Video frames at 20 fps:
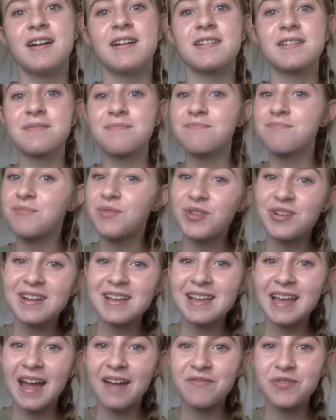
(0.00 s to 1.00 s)
Good
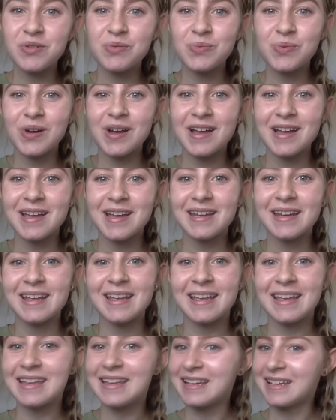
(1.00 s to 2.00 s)
morning, everyone.
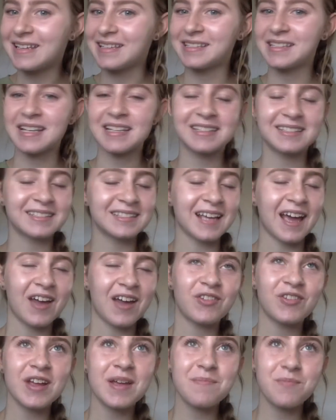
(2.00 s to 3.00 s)
It is
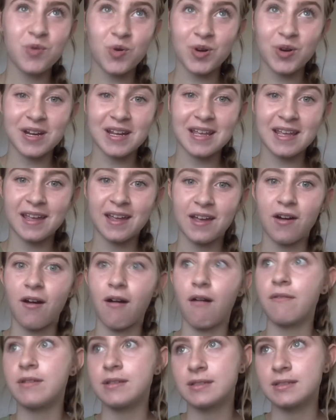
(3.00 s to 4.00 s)
Saturday morning.
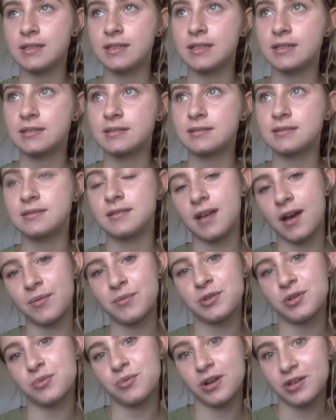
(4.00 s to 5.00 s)
Obviously, not
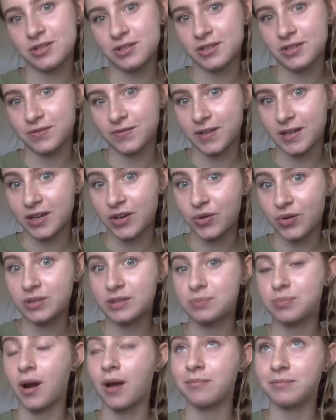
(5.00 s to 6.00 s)
when you're watching this video. It's
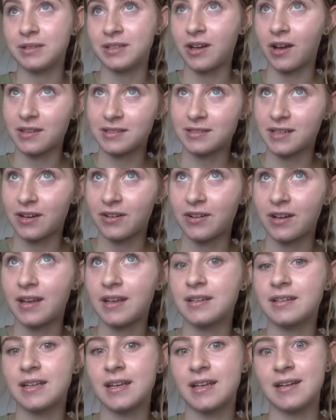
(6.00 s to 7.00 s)
probably not
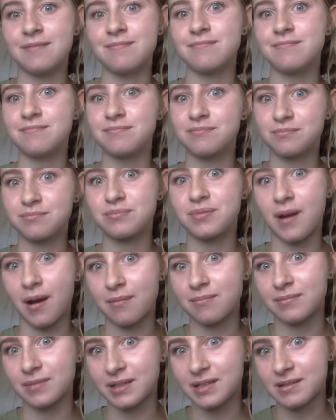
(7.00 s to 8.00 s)
Saturday, and it
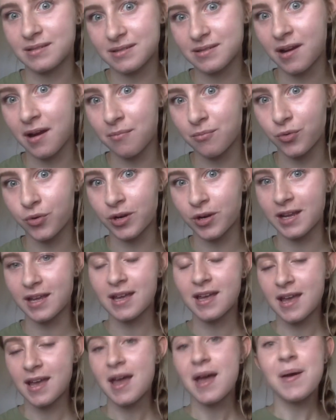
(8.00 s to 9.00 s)
probably is not morning.
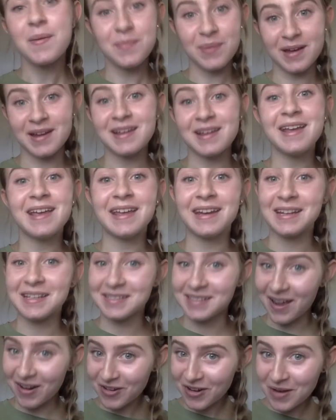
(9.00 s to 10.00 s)
But it is
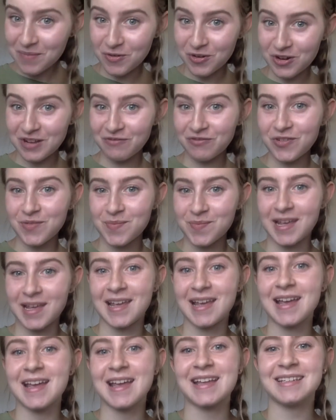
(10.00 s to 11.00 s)
Saturday morning for
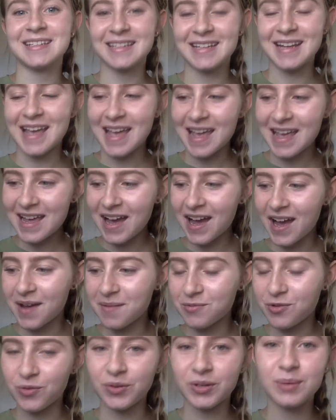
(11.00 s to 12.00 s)
me, and today I'm
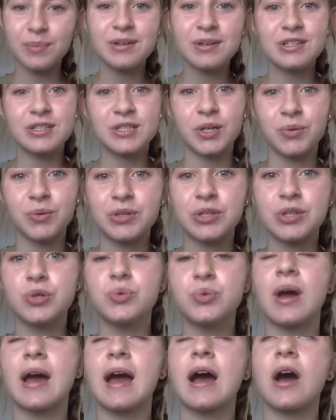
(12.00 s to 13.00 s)
going to be showing
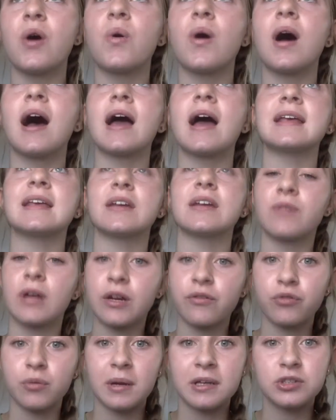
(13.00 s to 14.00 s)
you how I get ready
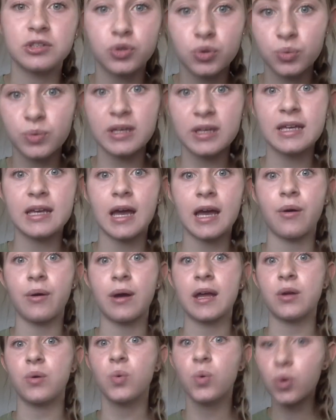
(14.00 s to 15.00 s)
for my school week, how
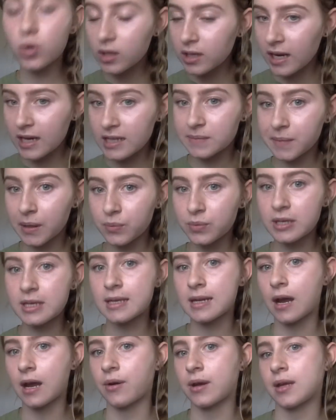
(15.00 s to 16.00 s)
I organize my week,
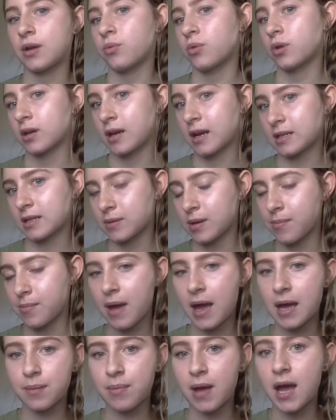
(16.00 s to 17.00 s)
and how I organize my
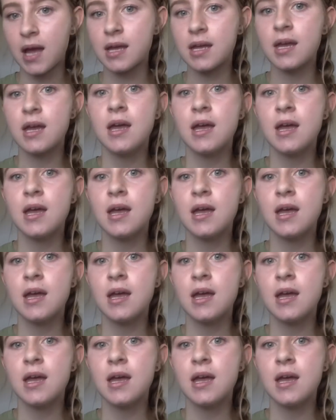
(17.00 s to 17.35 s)
backpack.